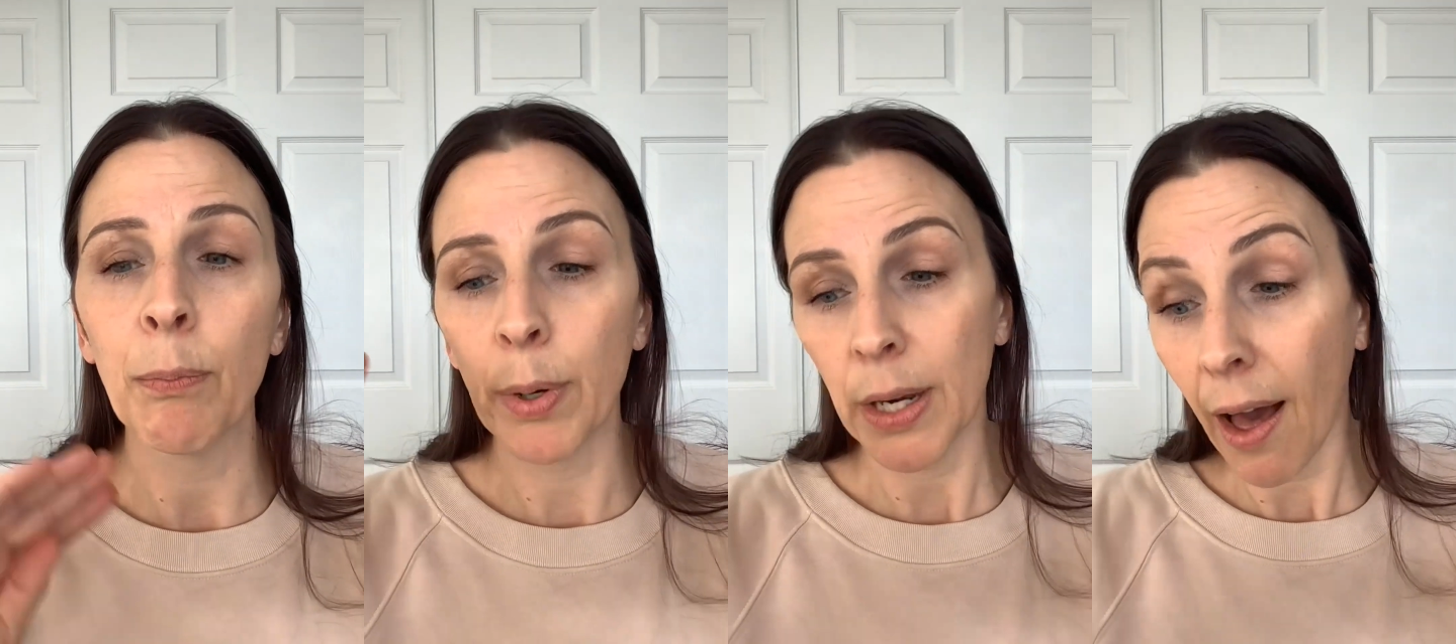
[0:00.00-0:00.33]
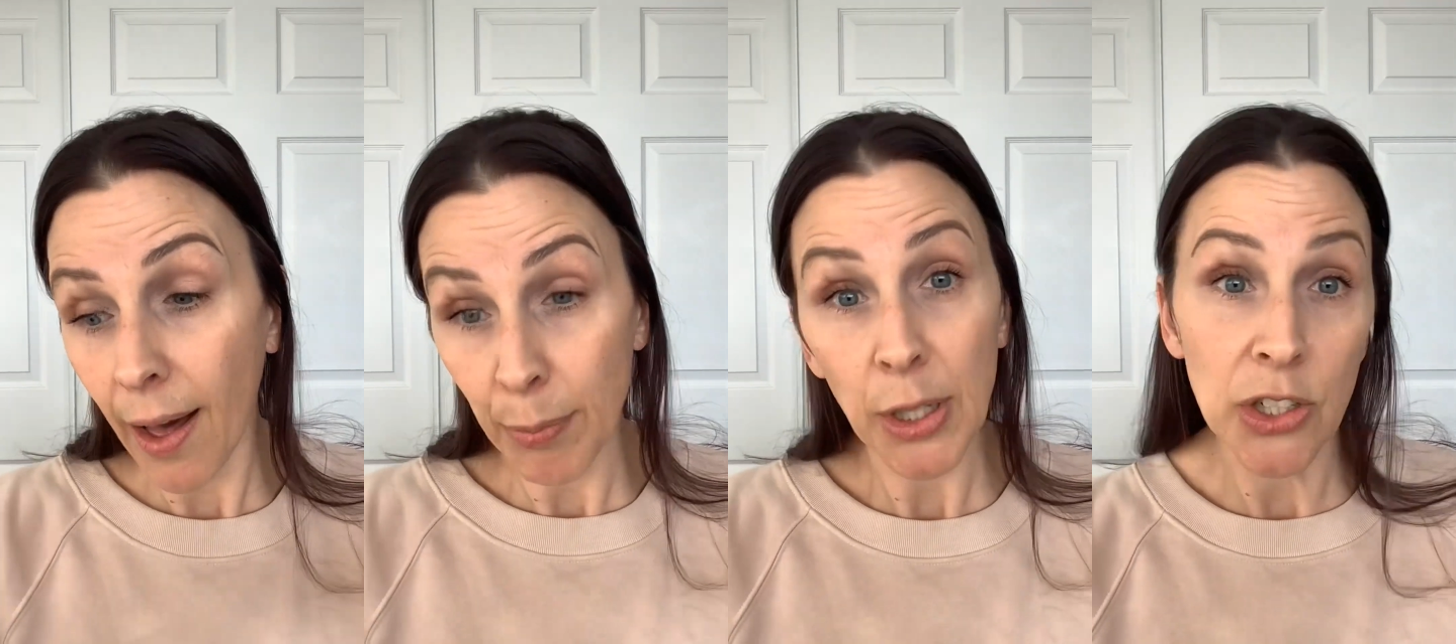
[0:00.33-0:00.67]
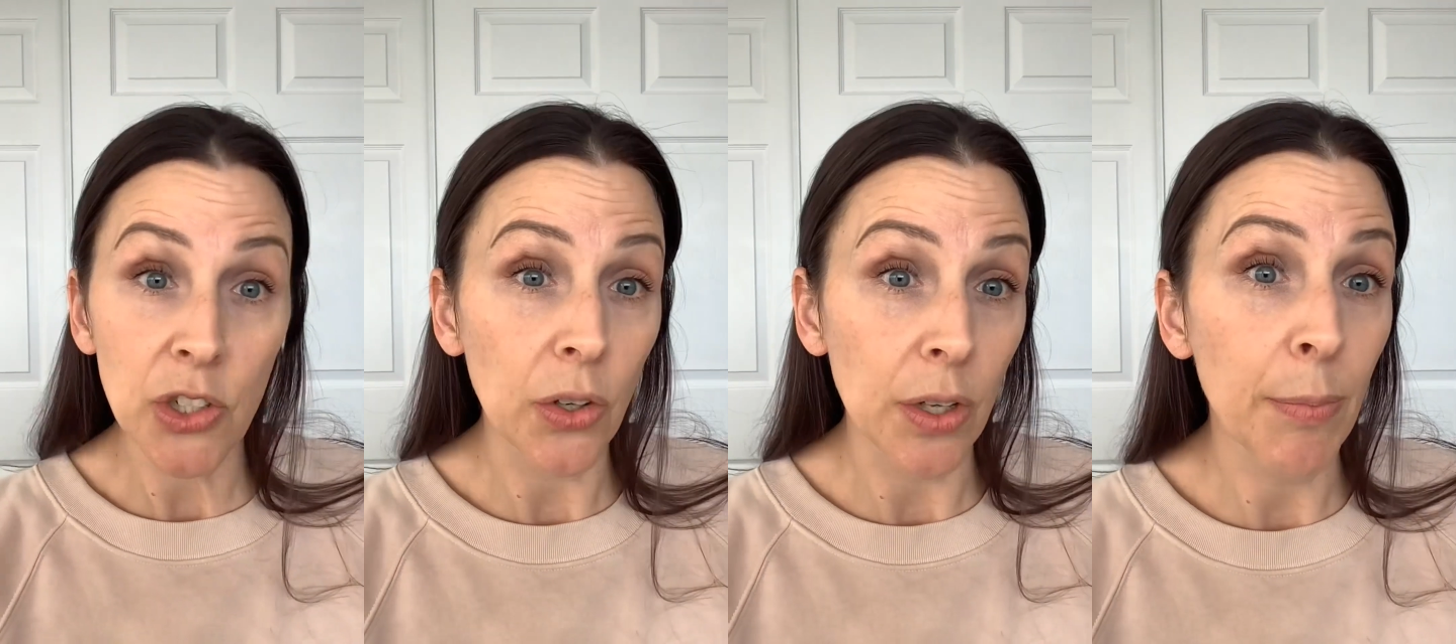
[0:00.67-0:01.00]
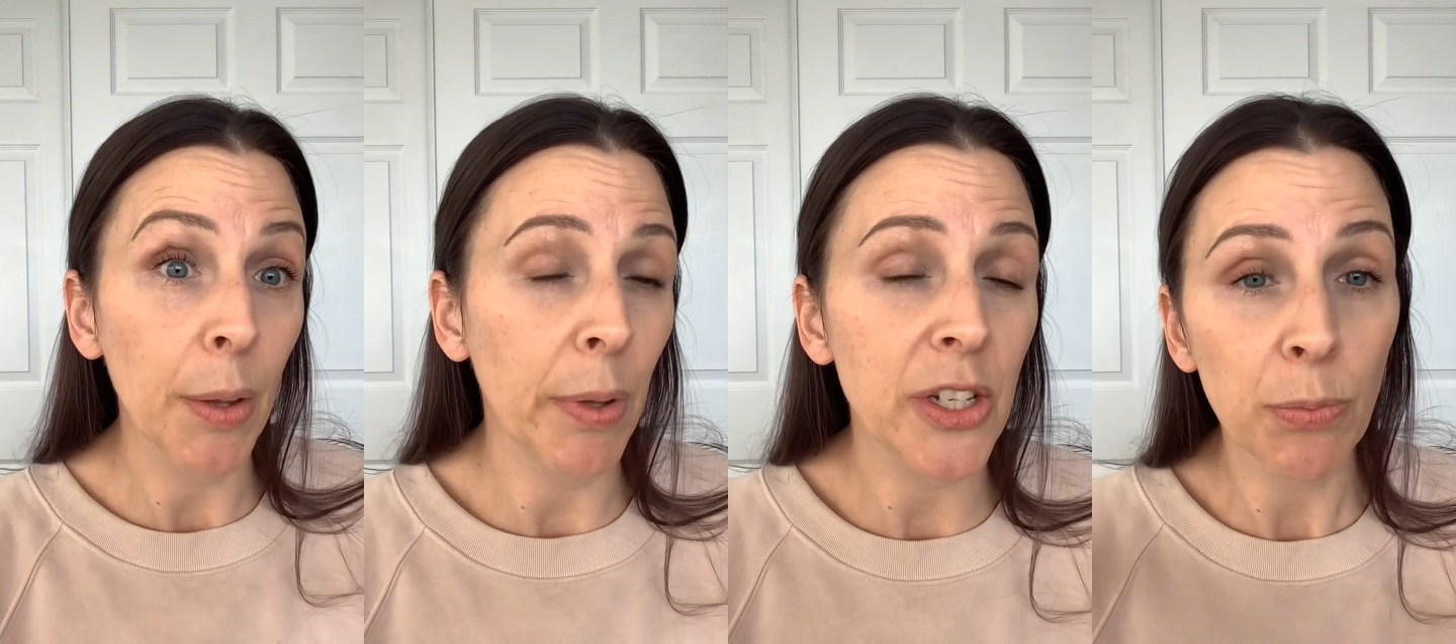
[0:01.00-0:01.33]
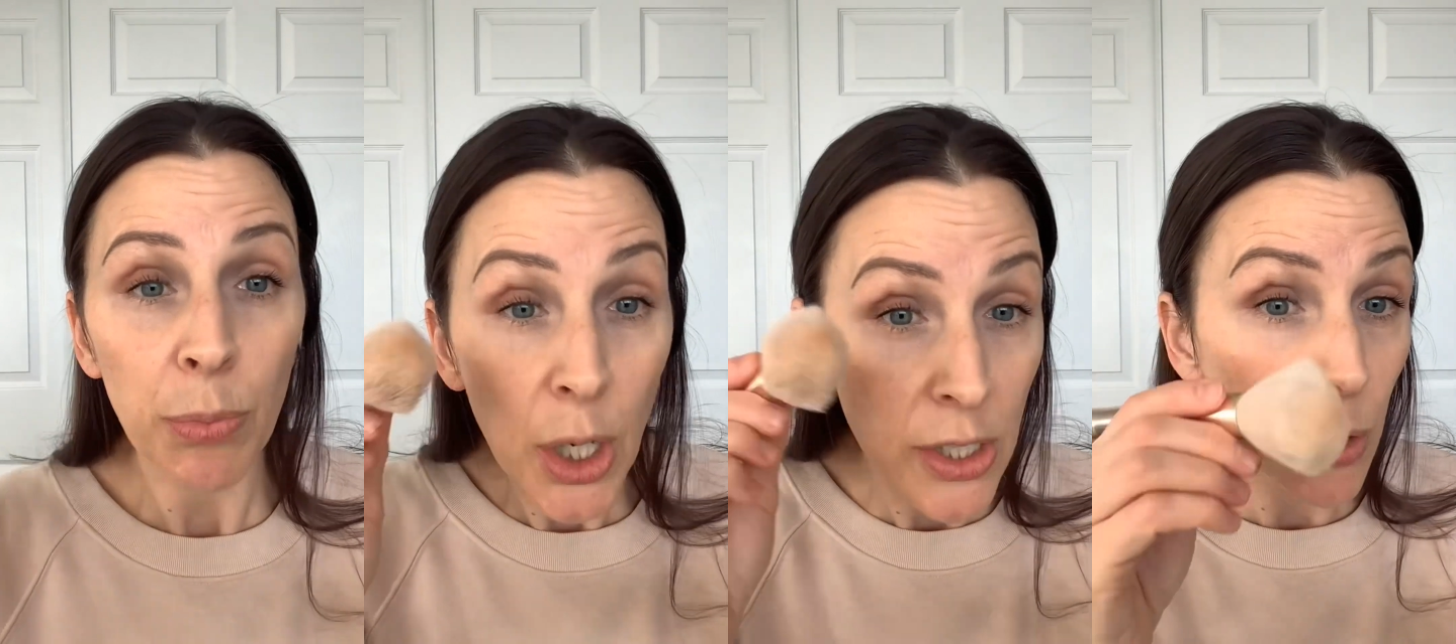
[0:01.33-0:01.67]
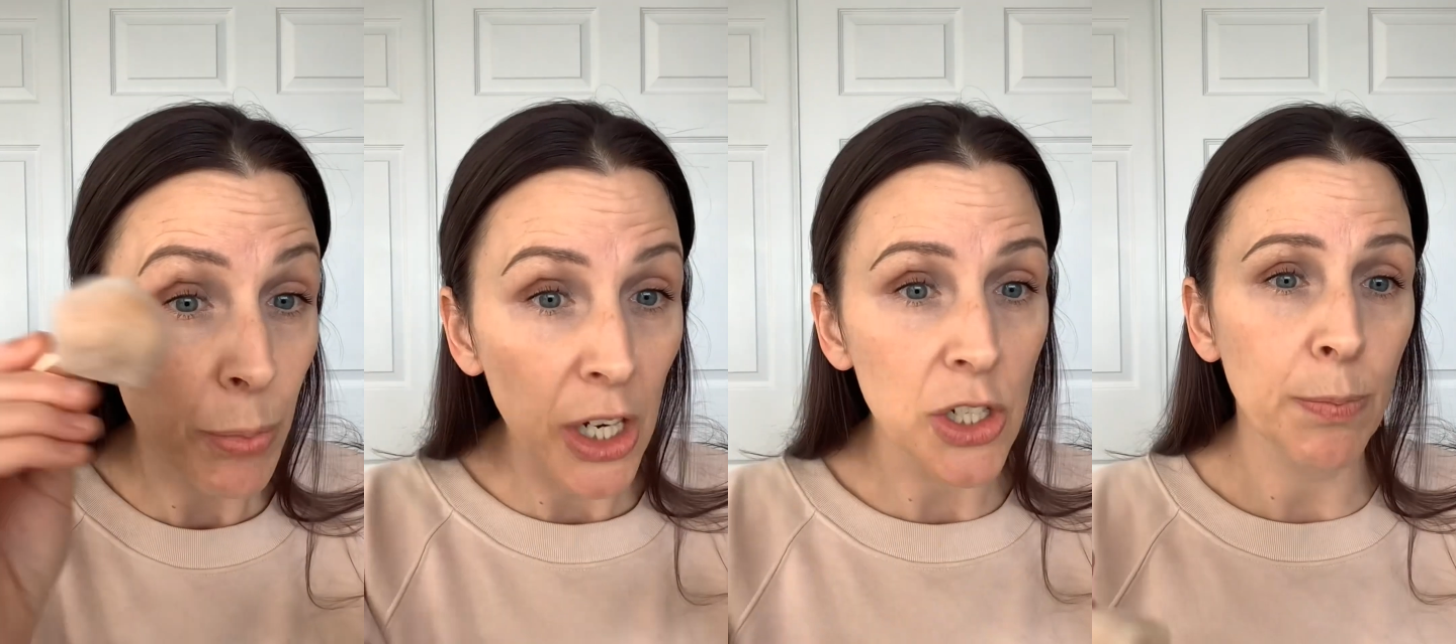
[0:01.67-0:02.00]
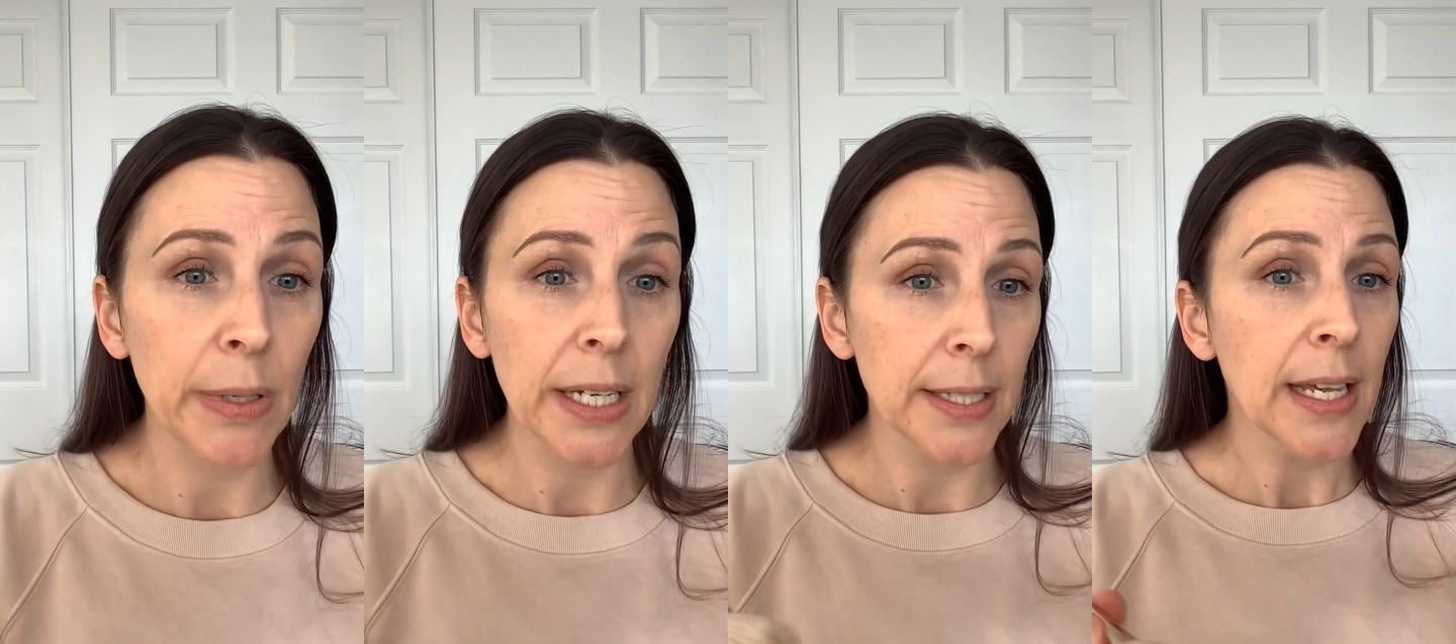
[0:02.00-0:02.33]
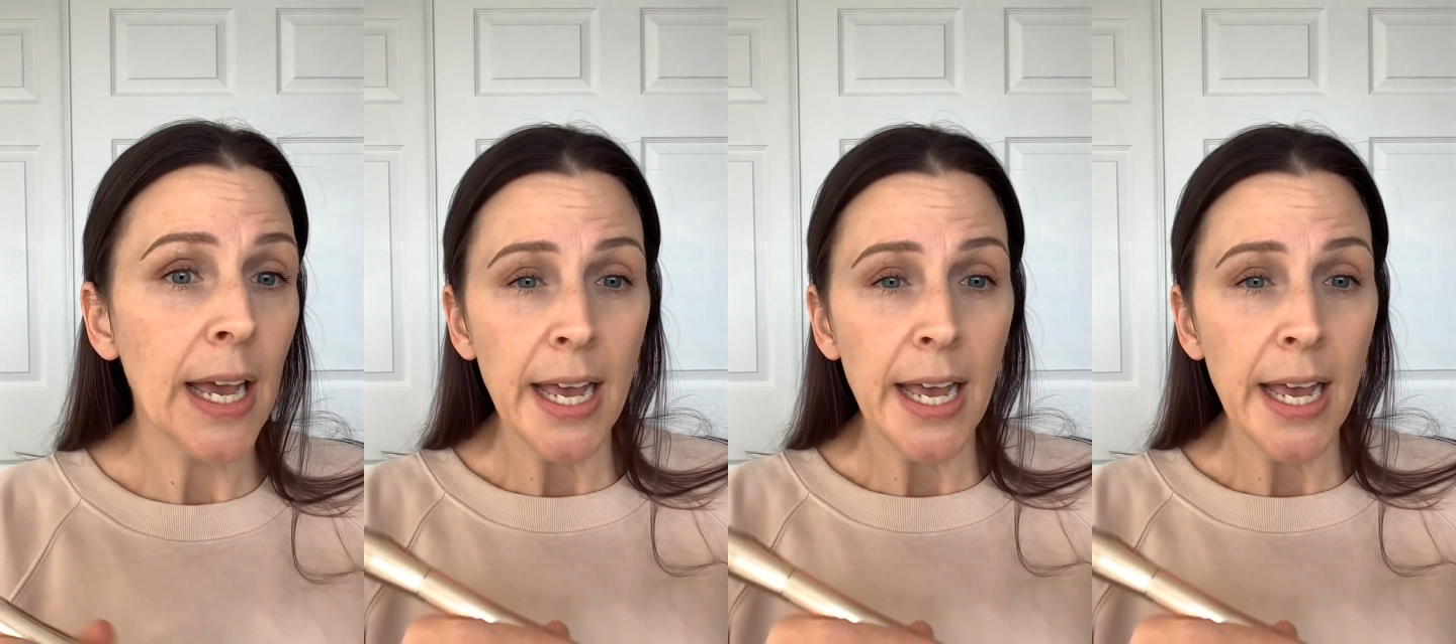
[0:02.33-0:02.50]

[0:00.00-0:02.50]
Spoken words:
But I'm gonna show you my blush and bronzer brush, because